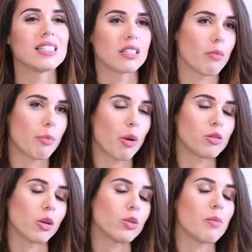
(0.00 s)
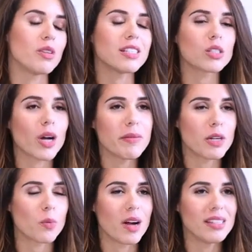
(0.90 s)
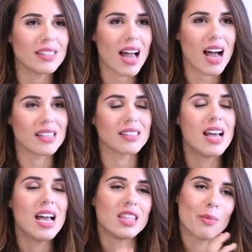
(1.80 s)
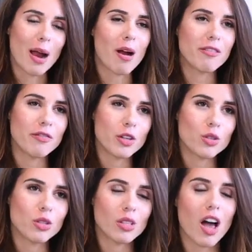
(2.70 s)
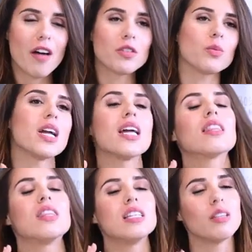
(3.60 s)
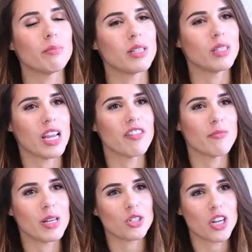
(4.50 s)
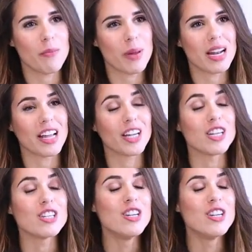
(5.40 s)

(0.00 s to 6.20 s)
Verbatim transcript: simple. So someone described it once as the power of Infusionsoft with the simplicity of MailChimp, and I could